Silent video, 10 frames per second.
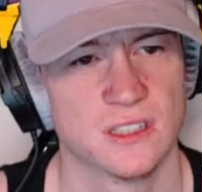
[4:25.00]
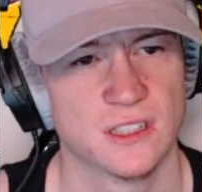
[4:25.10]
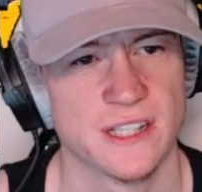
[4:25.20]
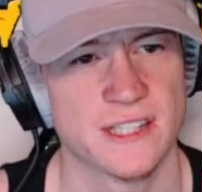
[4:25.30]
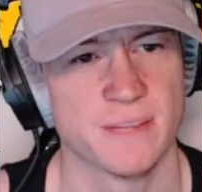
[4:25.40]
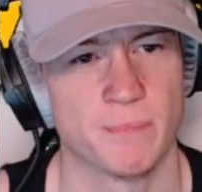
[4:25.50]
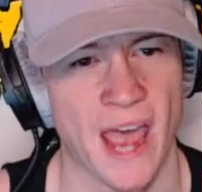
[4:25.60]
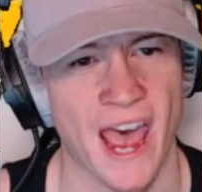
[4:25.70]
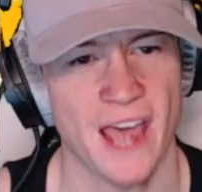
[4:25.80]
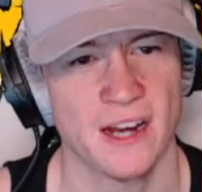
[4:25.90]
Is it
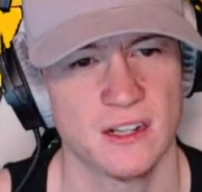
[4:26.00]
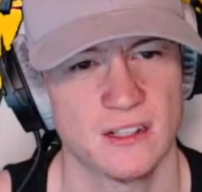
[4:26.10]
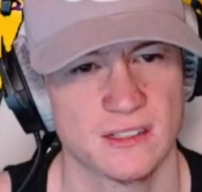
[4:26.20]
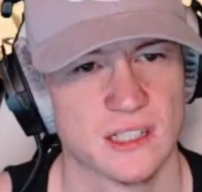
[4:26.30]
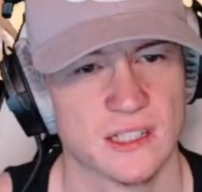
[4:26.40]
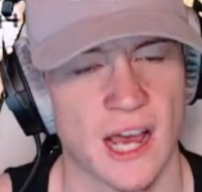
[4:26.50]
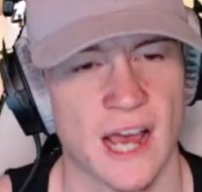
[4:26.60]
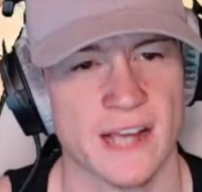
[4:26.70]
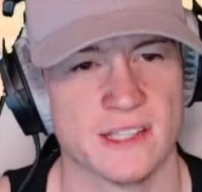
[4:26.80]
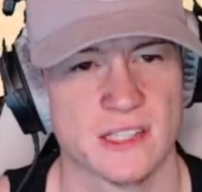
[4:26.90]
bad?
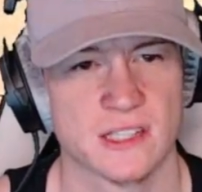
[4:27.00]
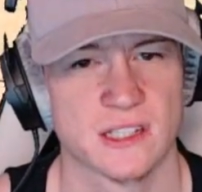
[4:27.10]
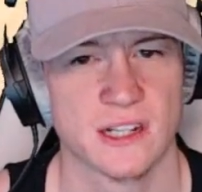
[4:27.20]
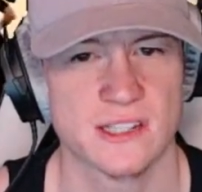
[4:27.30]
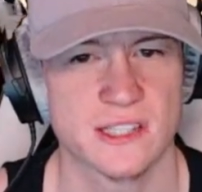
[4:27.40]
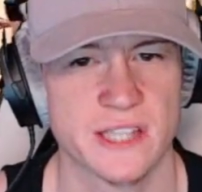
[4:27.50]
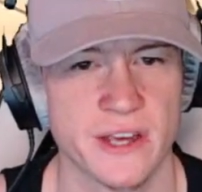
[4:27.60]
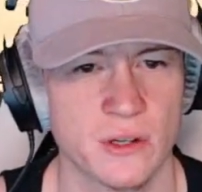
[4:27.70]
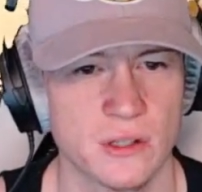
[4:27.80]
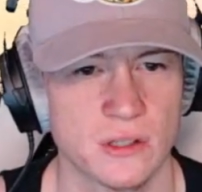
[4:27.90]
Nice. Here's a
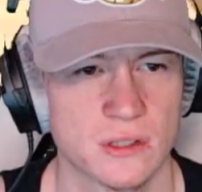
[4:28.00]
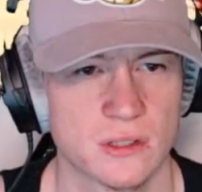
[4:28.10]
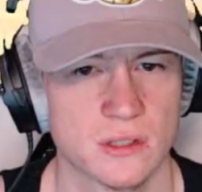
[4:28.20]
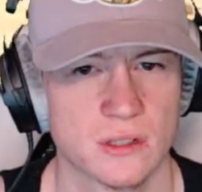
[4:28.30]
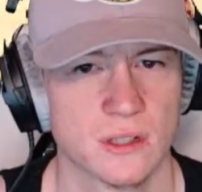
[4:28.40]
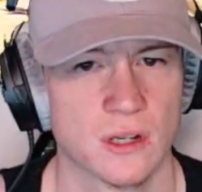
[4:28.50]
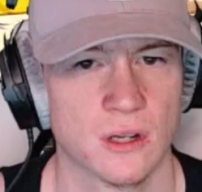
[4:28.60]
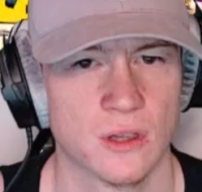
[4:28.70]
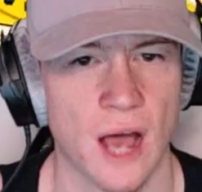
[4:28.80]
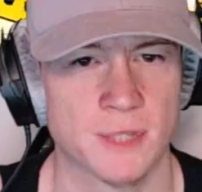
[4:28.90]
steal.
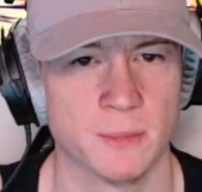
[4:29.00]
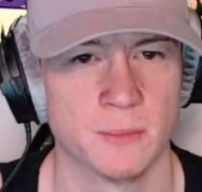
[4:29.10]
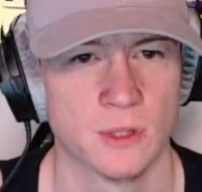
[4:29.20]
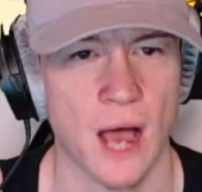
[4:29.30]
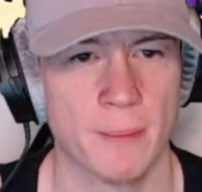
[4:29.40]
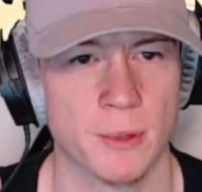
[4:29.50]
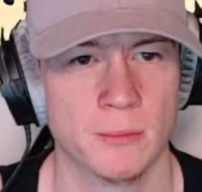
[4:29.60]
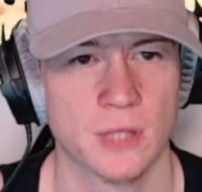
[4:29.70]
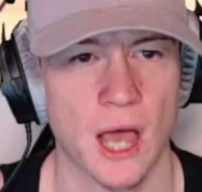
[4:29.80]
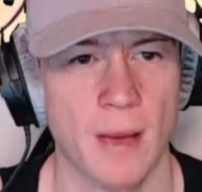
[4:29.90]
Lobs him. Lob
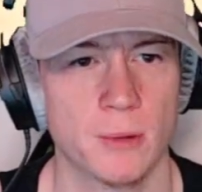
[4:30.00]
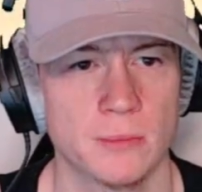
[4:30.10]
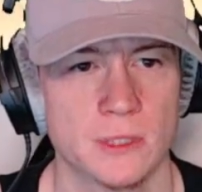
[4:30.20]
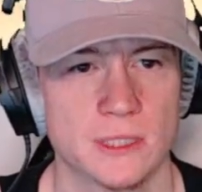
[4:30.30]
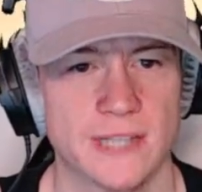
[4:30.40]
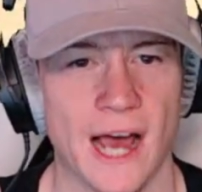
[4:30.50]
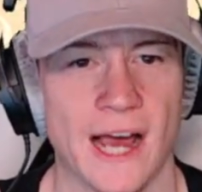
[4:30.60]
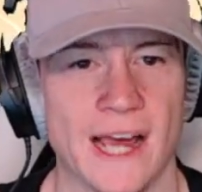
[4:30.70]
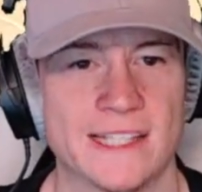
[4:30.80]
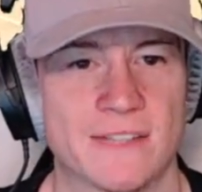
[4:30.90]
him. Lob him.
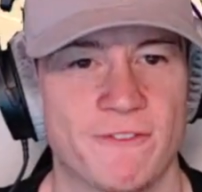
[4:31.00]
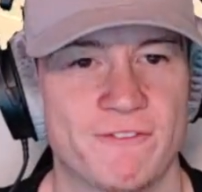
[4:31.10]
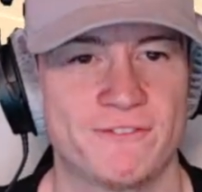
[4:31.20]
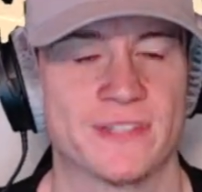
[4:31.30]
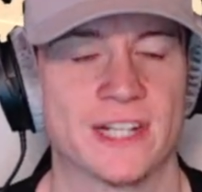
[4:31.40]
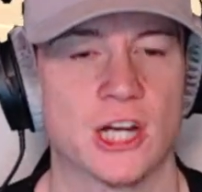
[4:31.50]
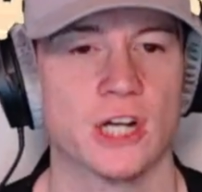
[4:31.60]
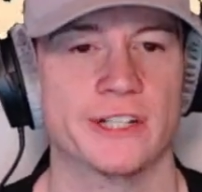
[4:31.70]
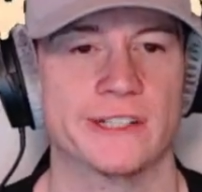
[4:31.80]
Nice. Good.